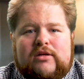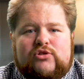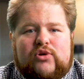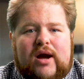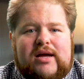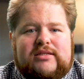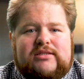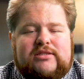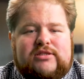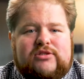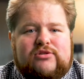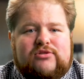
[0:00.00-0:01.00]
trying
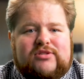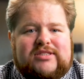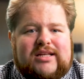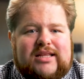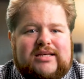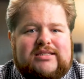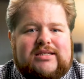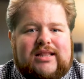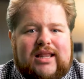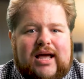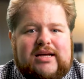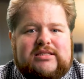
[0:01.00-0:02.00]
to solicit
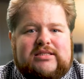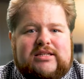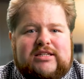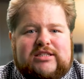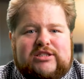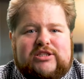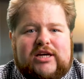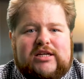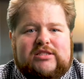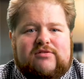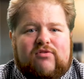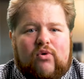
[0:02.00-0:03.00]
likes in
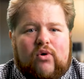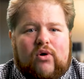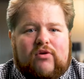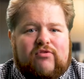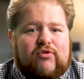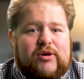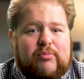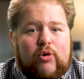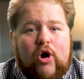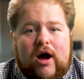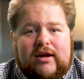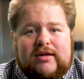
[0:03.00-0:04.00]
exchange for free
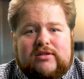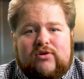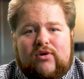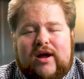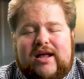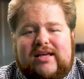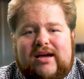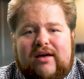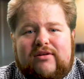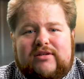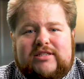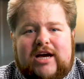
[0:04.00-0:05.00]
product or any
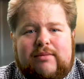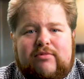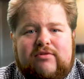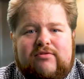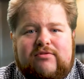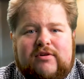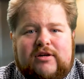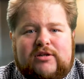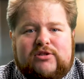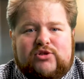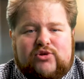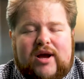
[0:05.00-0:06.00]
other type of
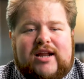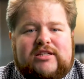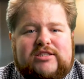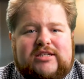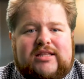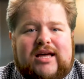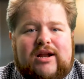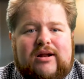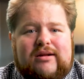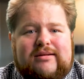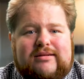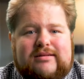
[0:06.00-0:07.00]
strategy that
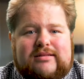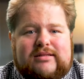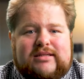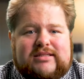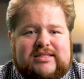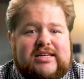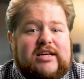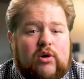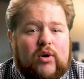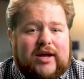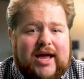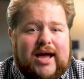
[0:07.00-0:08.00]
is
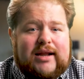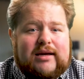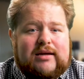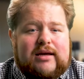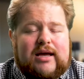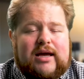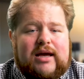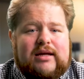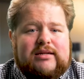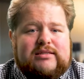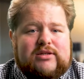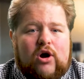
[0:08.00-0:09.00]
inorganic and
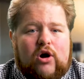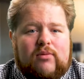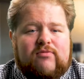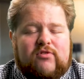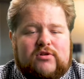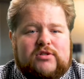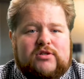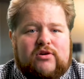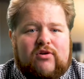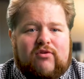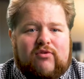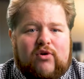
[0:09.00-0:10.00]
is harmful to
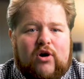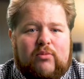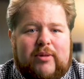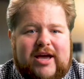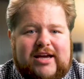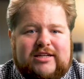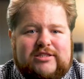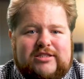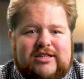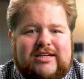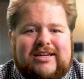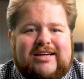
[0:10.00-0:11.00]
your overall page,
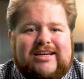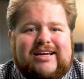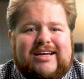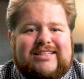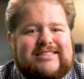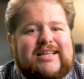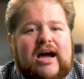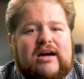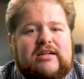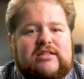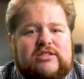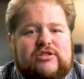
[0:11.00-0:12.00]
it's not going to do